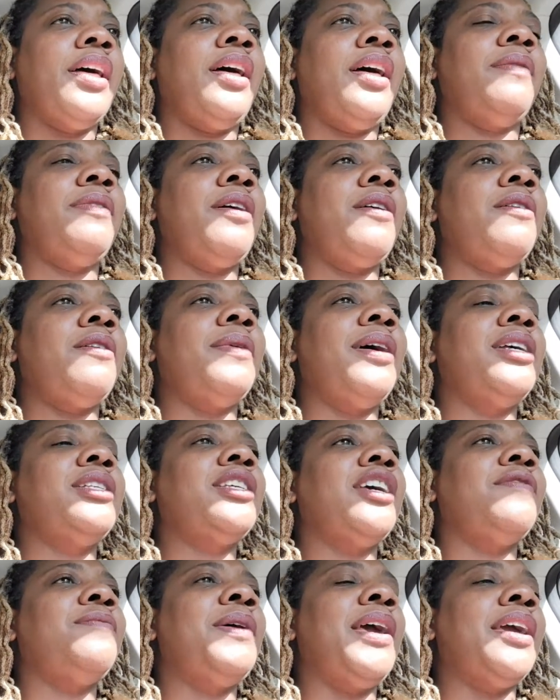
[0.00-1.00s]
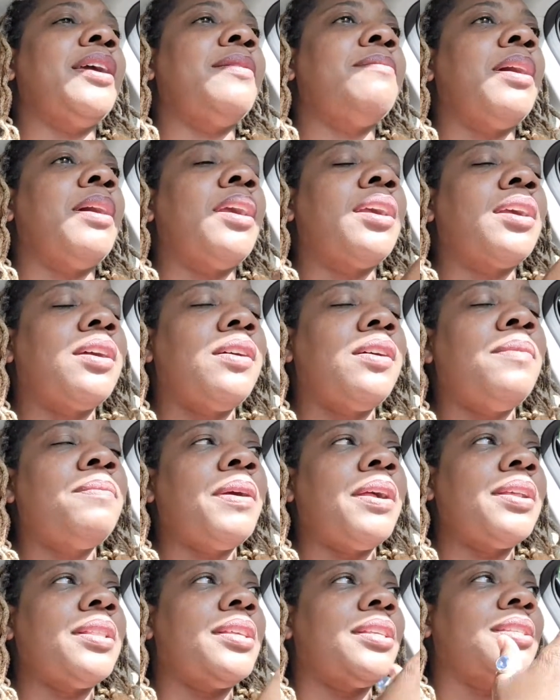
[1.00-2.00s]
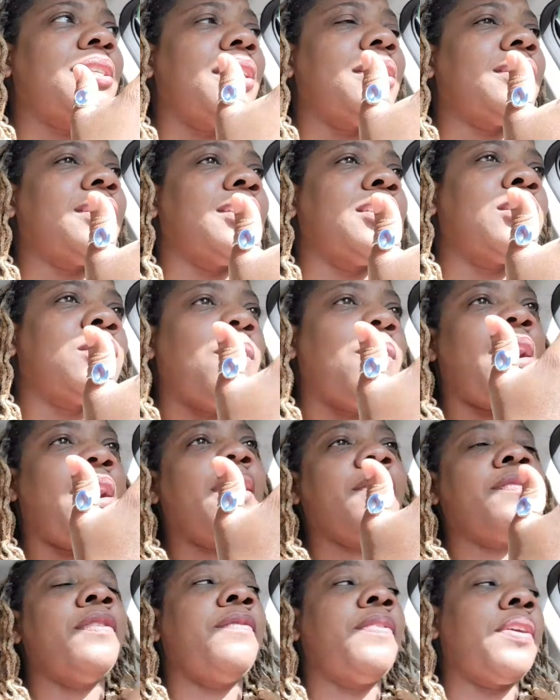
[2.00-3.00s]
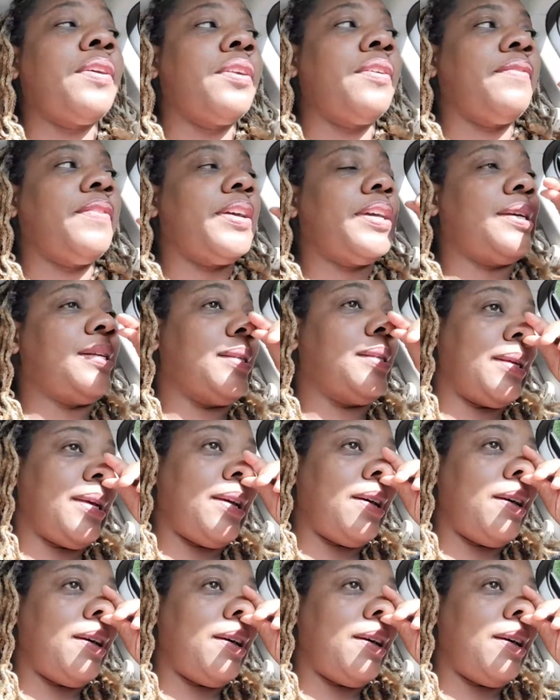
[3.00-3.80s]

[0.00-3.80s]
That reminds me of Meghan Markle. I'm part of the Sussex Squad, if you've heard of us.